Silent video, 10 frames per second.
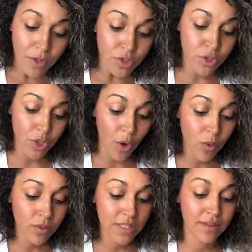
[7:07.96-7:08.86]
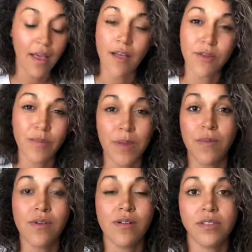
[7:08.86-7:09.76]
Don't let other
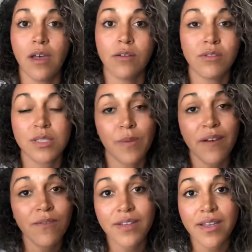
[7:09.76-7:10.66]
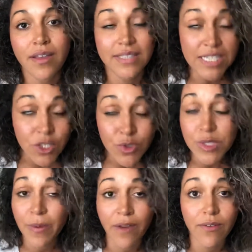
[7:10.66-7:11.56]
people talk
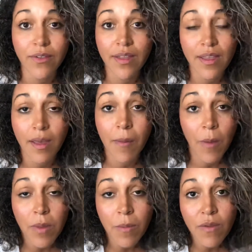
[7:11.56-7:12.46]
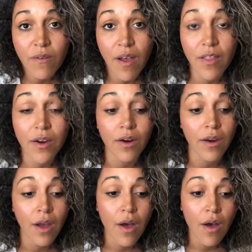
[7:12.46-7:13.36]
disrespectfully about people of color.
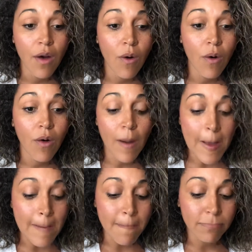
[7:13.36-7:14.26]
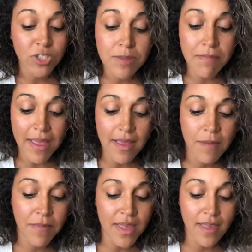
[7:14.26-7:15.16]
Just make it
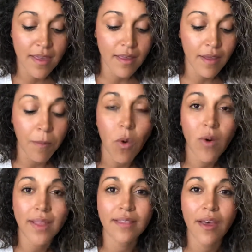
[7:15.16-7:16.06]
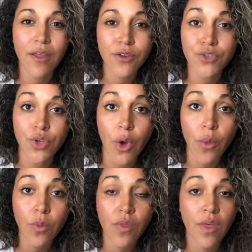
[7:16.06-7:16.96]
be a point that others
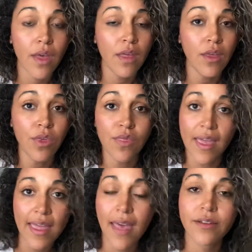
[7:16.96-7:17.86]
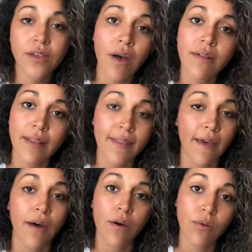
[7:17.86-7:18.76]
know that they can't talk like
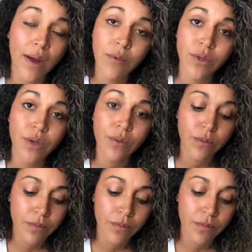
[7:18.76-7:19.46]
that around you.